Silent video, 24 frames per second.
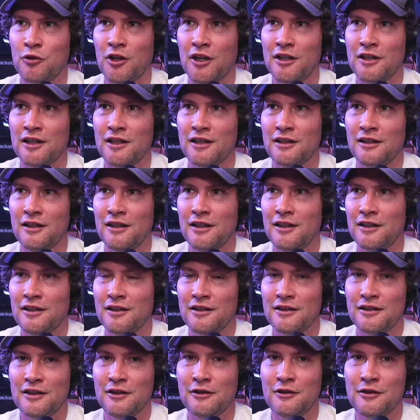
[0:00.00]
in
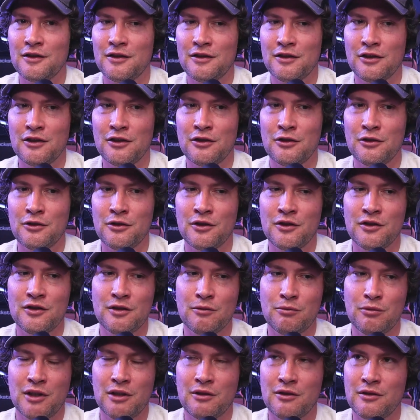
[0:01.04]
so and so who used to
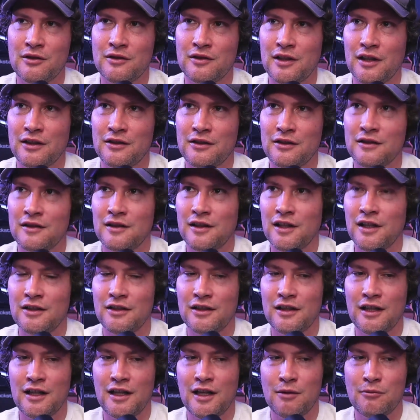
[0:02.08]
play with such and such."
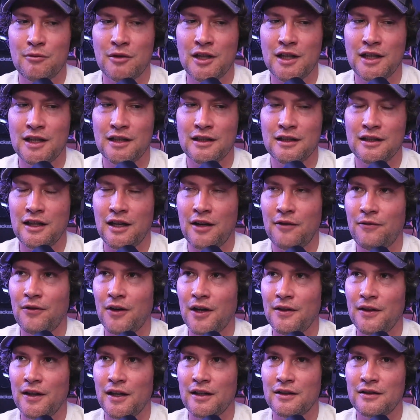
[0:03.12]
And I'm like, I
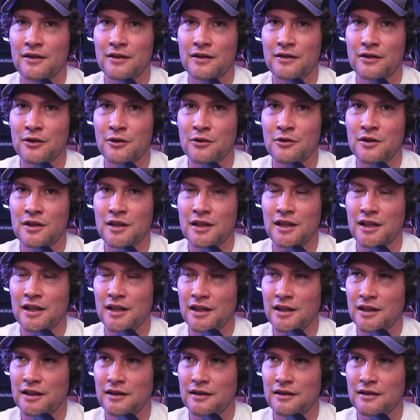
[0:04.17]
find that so
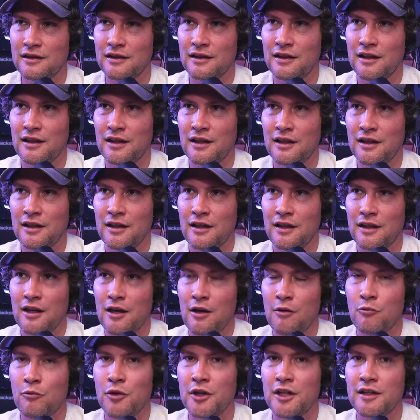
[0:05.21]
tedious. Yeah,
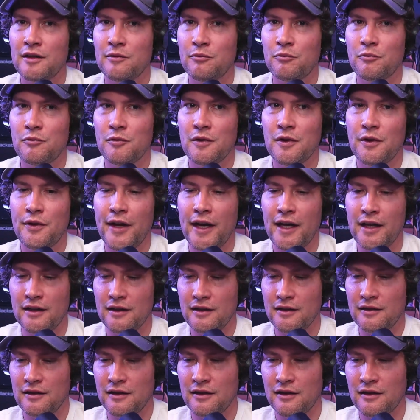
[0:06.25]
but it's that
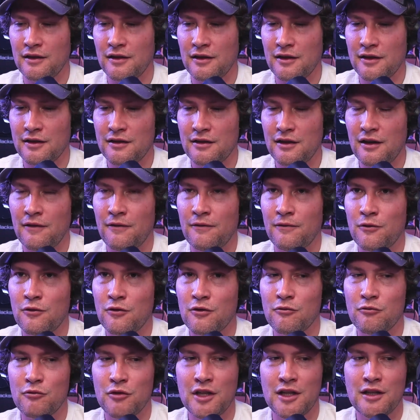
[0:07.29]
is it's not for
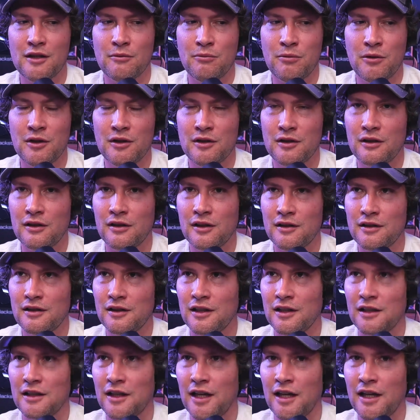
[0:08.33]
me, the person
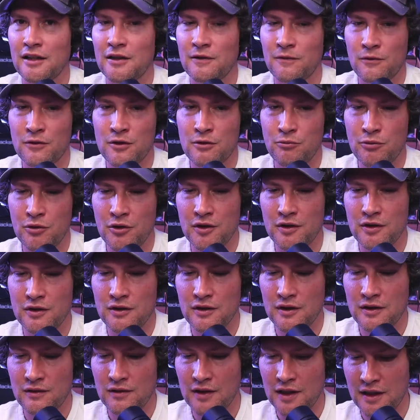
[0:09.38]
listening to that. It's for the person
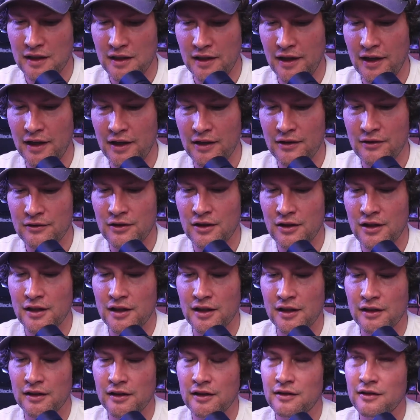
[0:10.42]
that's like
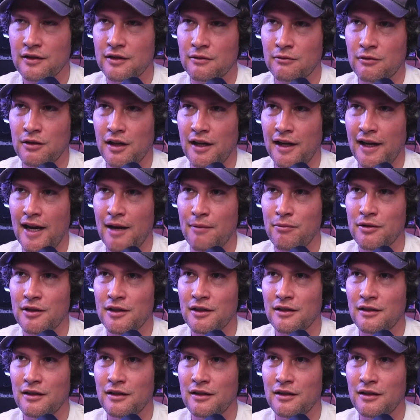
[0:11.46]
cataloging this is what happened